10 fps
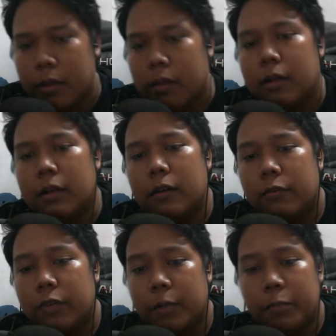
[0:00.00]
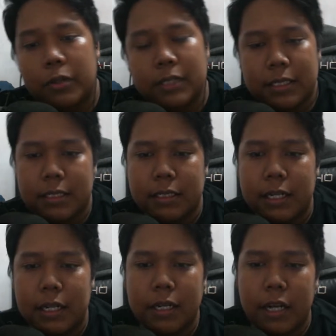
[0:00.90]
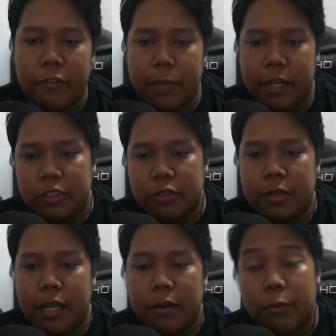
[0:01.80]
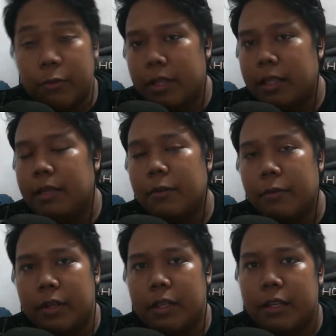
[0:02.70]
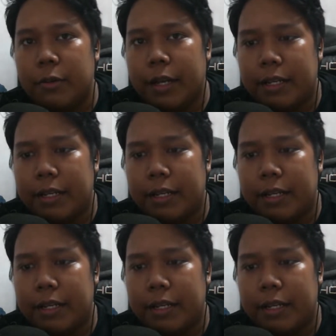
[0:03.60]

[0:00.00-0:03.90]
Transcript: uh, for the processor uh, i've managed to get really really great